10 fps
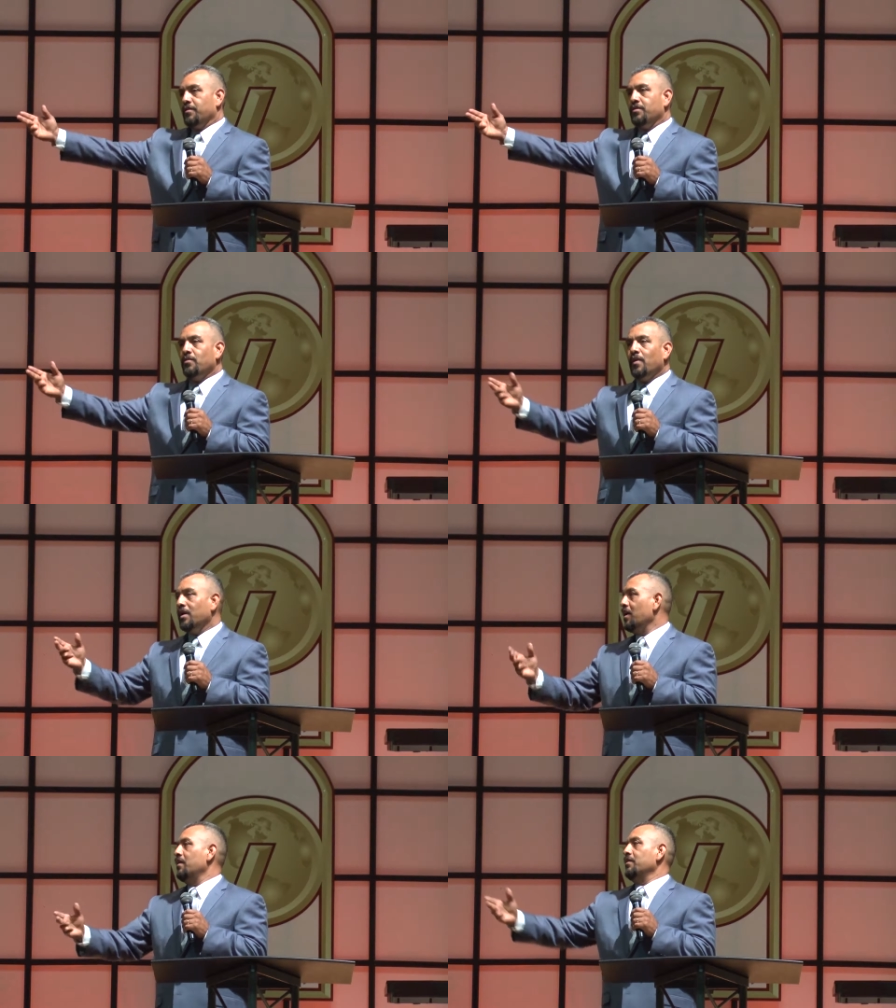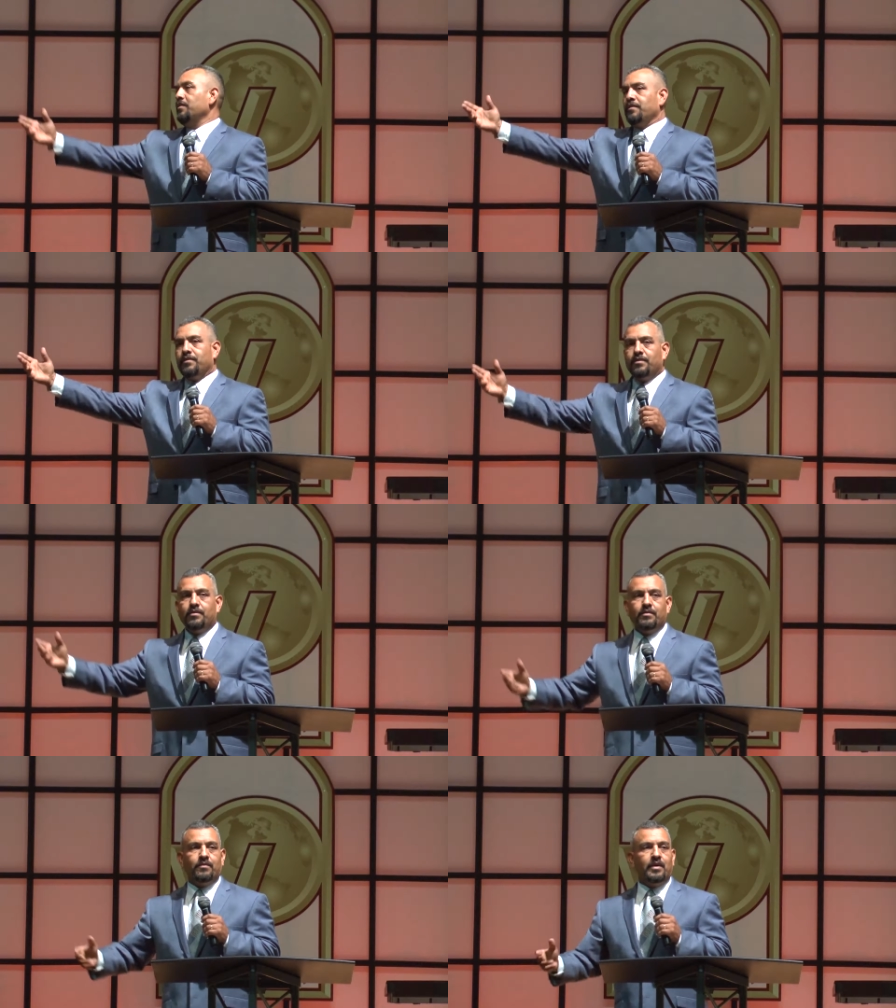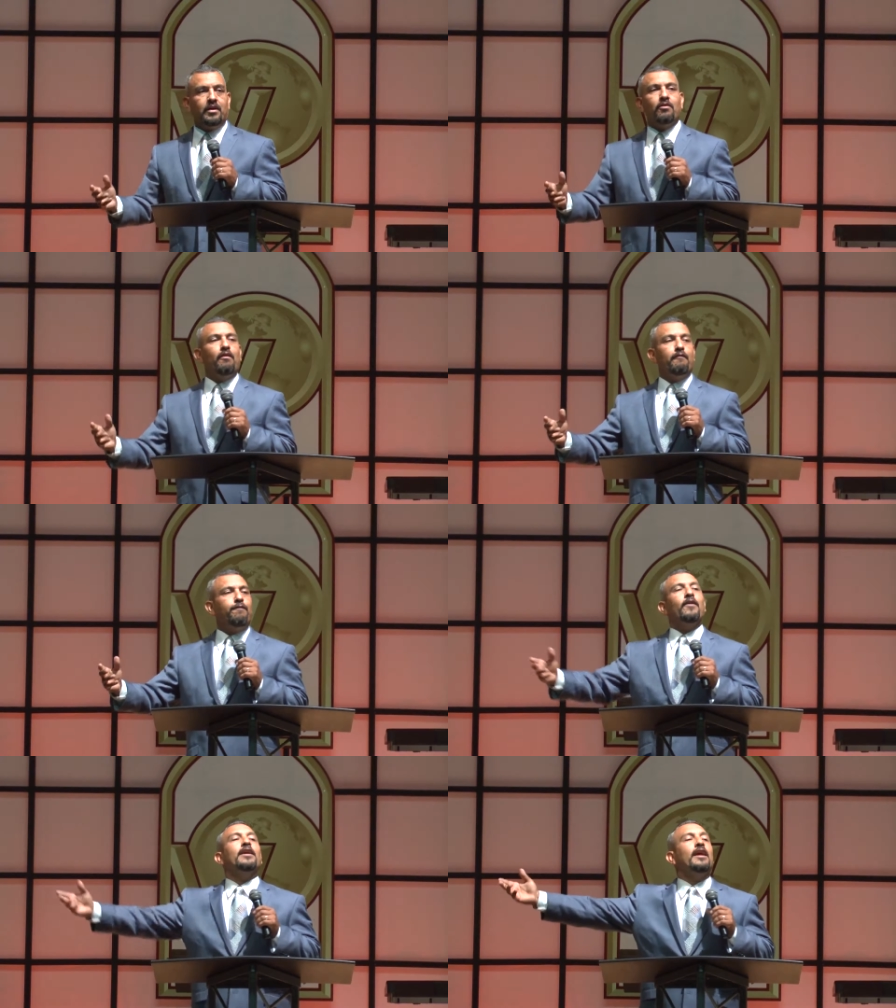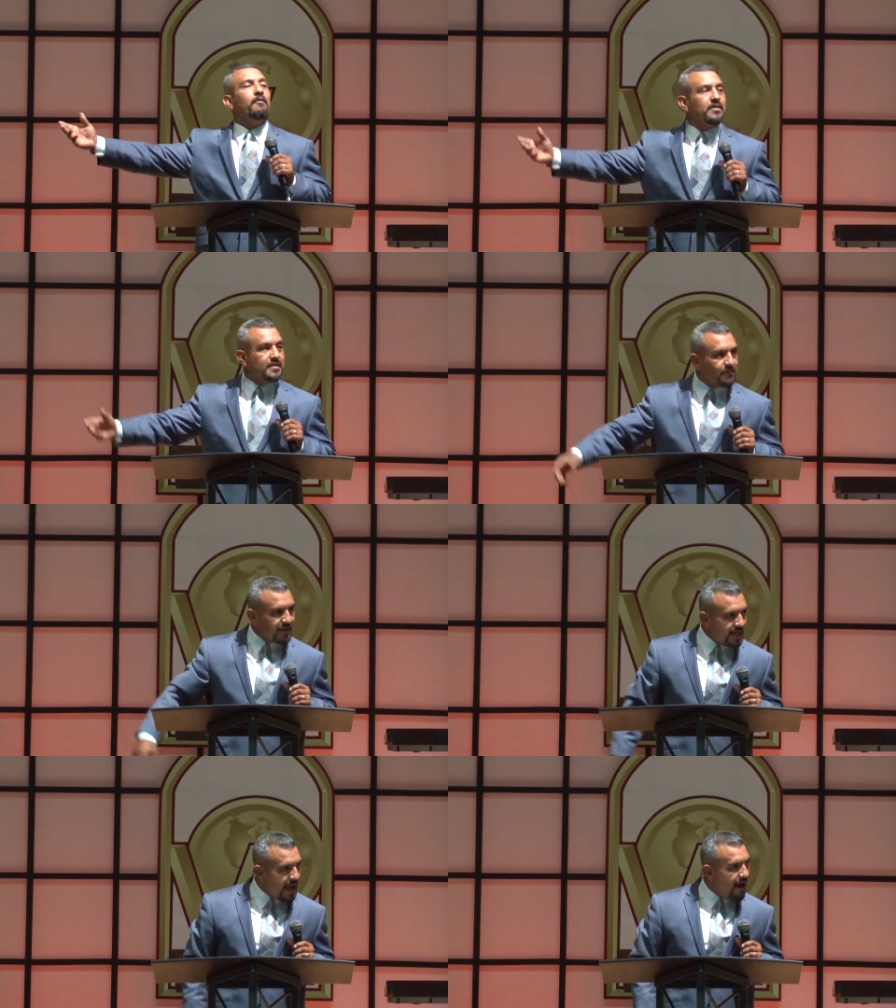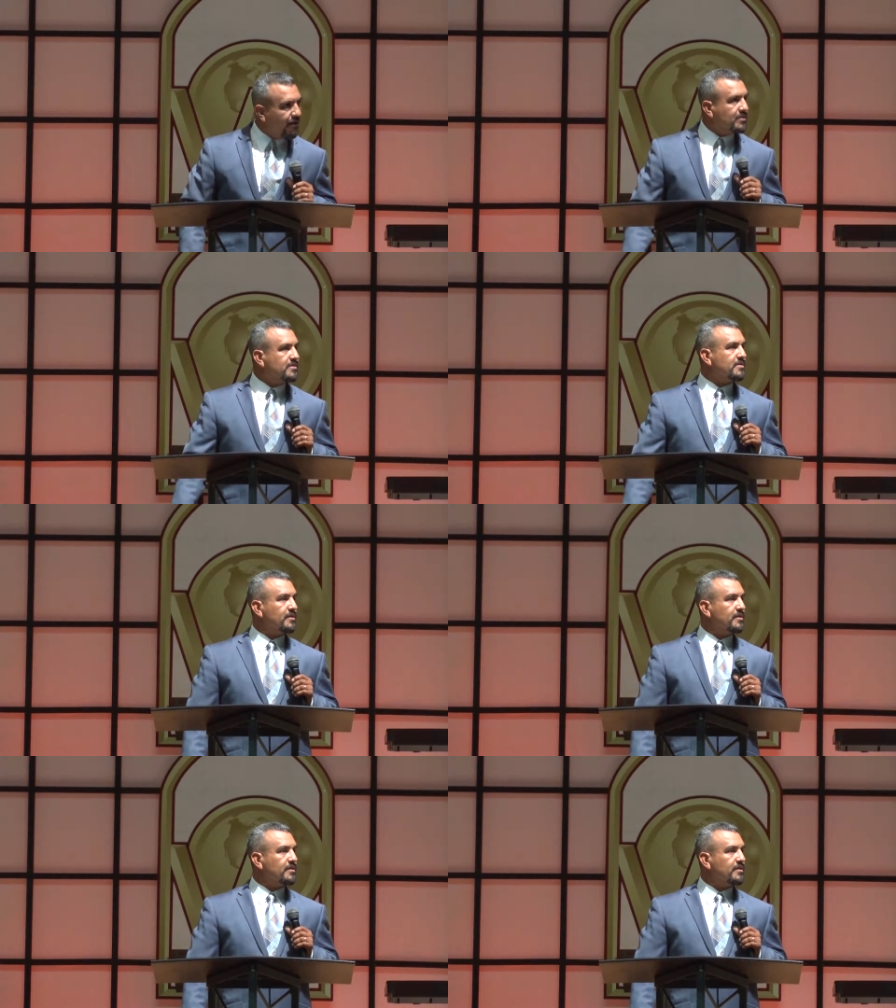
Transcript: you, wanna you, you wanna go and fall in love with somebody else.